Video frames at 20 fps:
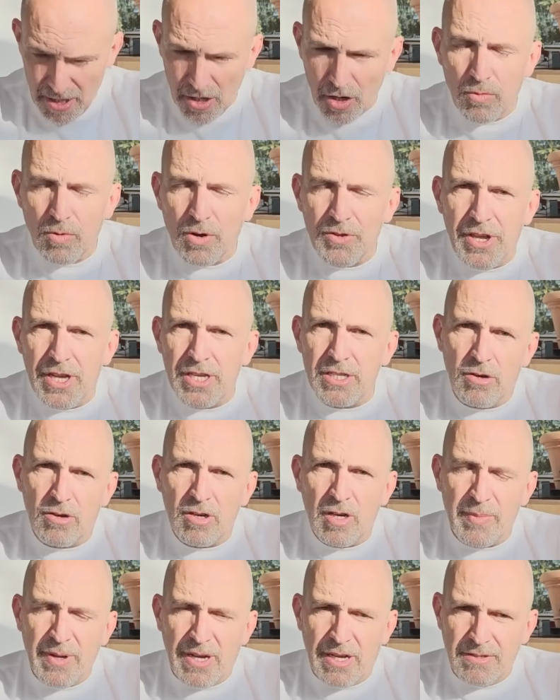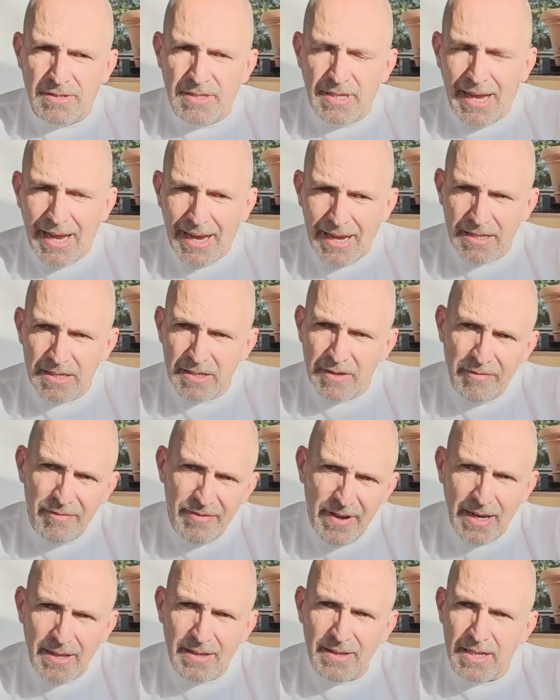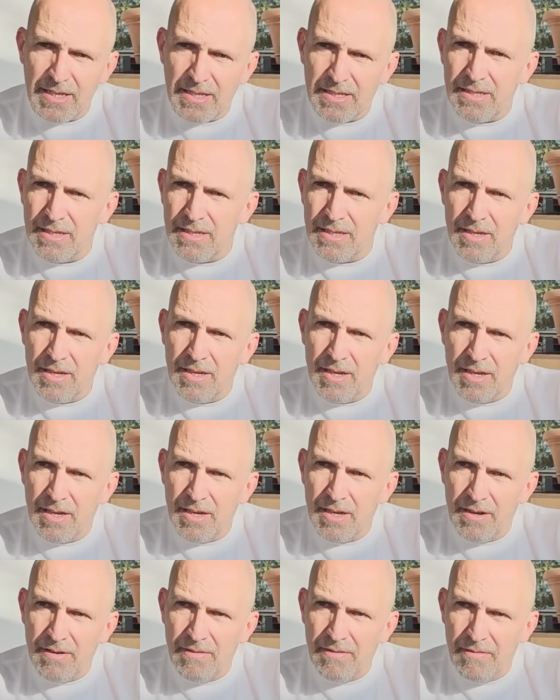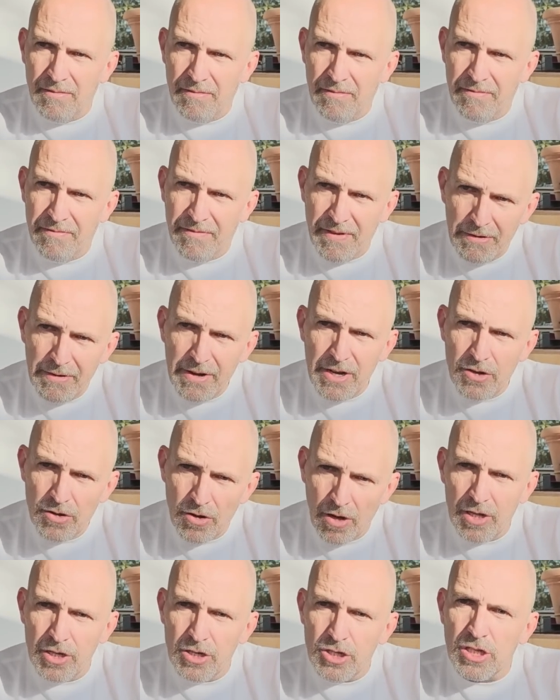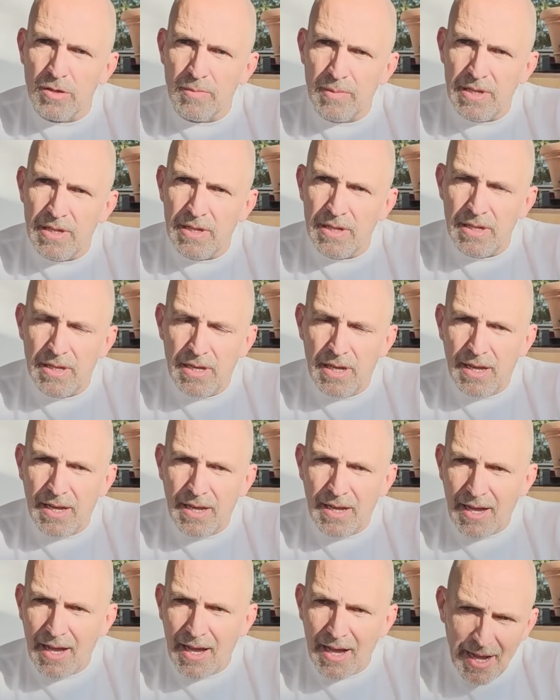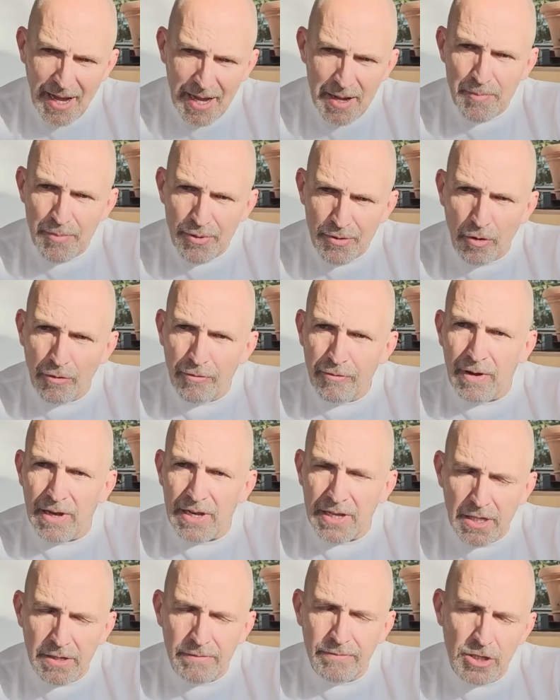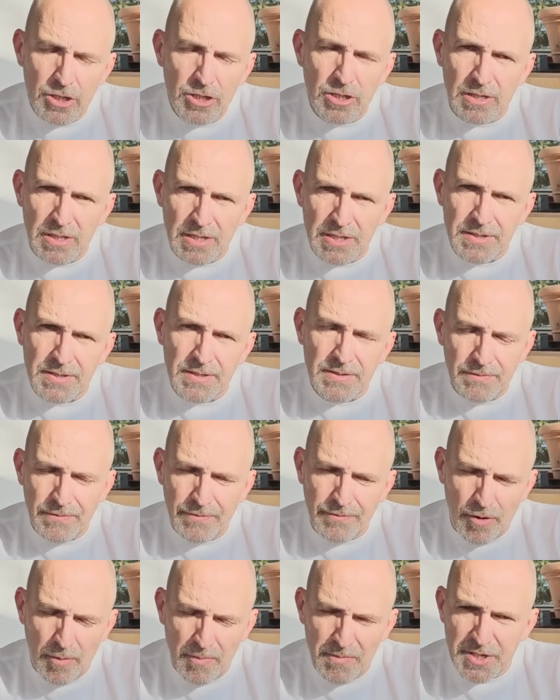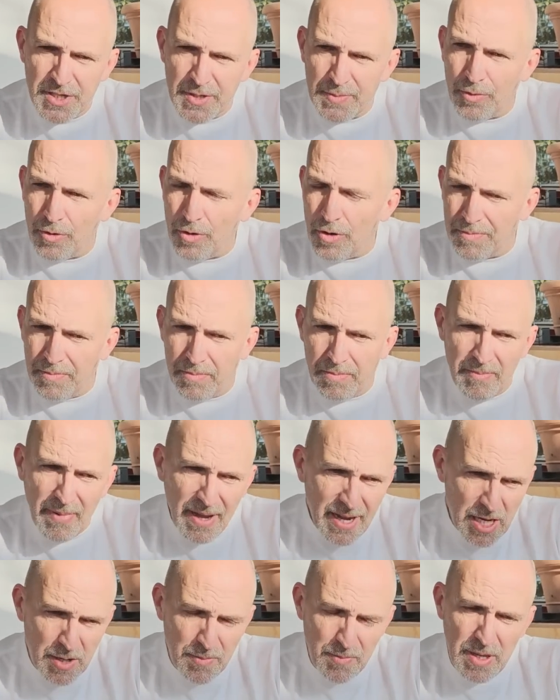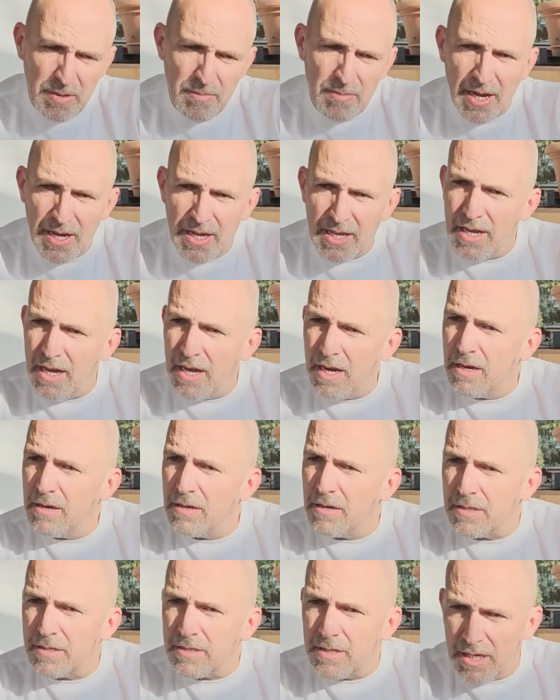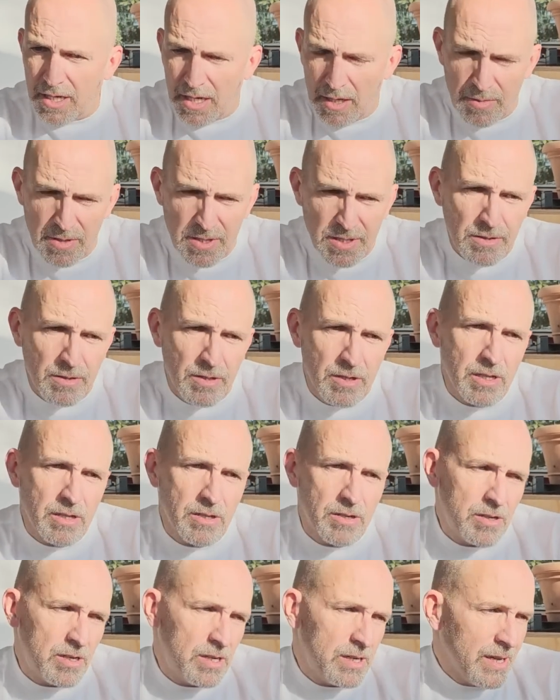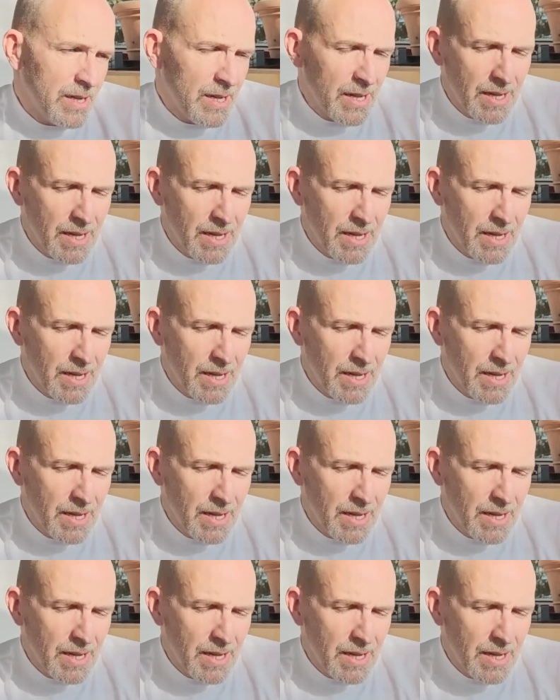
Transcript: know what they talk about. And the fact that very knowledgeable, high profile individuals from the sport, may it be Mike Young or Doug Eversoil or